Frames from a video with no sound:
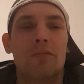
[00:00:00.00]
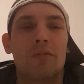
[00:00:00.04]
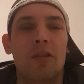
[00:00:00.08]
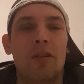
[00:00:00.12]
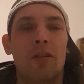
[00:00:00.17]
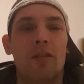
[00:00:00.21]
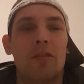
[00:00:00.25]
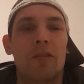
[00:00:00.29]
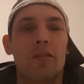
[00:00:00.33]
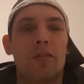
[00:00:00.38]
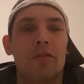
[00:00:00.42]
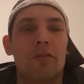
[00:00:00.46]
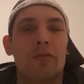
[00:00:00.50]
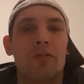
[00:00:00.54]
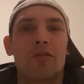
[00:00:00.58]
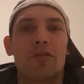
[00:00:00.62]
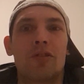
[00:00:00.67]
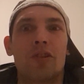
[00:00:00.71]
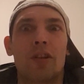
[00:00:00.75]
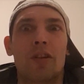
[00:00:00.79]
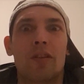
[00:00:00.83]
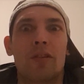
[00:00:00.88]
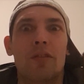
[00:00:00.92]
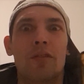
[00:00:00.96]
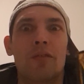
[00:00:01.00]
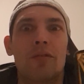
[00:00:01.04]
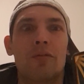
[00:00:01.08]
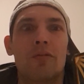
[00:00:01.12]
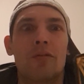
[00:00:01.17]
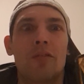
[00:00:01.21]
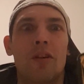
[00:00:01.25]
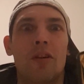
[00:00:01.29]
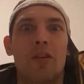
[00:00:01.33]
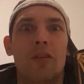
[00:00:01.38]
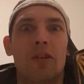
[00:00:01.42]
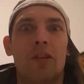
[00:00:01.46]
all the shit
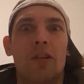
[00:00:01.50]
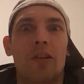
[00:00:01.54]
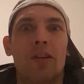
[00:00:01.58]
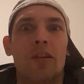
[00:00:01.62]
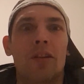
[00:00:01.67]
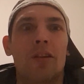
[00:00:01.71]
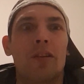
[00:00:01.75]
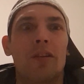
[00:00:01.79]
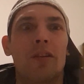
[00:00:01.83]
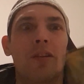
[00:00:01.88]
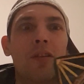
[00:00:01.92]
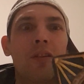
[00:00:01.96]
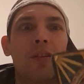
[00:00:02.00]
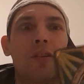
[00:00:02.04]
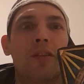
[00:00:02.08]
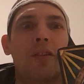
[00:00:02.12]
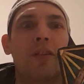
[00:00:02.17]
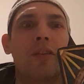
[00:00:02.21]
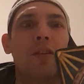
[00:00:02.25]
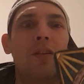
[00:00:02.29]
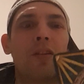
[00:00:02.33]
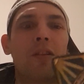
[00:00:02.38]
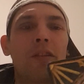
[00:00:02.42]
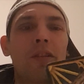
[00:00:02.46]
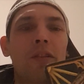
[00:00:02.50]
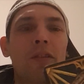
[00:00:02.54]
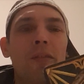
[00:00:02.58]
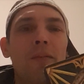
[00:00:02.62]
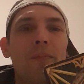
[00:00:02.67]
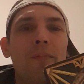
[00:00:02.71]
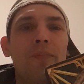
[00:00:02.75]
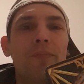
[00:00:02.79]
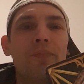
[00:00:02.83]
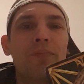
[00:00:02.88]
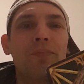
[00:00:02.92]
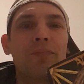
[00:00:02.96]
talking
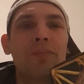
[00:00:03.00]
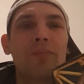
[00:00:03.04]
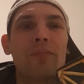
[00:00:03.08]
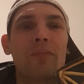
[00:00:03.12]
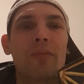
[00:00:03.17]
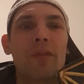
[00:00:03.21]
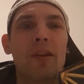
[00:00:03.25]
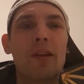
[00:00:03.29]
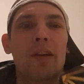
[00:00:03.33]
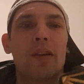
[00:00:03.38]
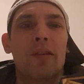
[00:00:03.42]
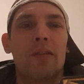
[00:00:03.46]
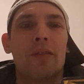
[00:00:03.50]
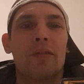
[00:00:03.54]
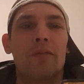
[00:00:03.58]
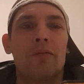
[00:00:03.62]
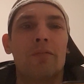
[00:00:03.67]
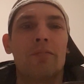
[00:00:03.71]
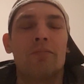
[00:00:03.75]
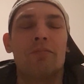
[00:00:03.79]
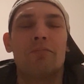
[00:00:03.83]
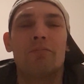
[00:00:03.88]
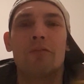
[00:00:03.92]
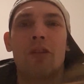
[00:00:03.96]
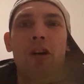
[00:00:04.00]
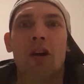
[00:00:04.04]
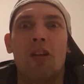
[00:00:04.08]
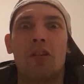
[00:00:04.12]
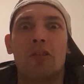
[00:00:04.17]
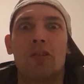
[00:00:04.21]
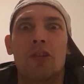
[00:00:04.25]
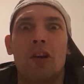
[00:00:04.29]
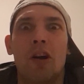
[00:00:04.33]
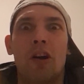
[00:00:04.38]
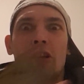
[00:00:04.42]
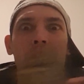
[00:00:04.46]
and and
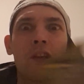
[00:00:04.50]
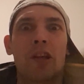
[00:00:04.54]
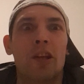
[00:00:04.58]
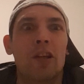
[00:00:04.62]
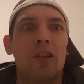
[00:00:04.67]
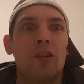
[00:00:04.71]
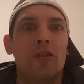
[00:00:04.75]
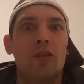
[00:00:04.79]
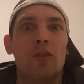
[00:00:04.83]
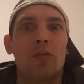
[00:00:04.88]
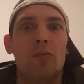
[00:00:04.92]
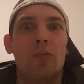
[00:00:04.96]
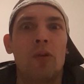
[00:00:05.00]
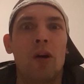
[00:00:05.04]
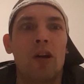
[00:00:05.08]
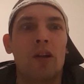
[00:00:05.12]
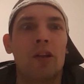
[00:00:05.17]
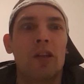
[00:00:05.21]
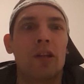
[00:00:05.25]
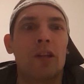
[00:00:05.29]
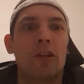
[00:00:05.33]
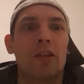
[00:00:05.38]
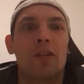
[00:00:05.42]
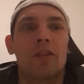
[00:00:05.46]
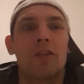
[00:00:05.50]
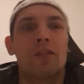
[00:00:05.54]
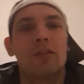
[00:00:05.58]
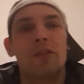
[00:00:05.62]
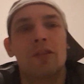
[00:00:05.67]
all talking, no walking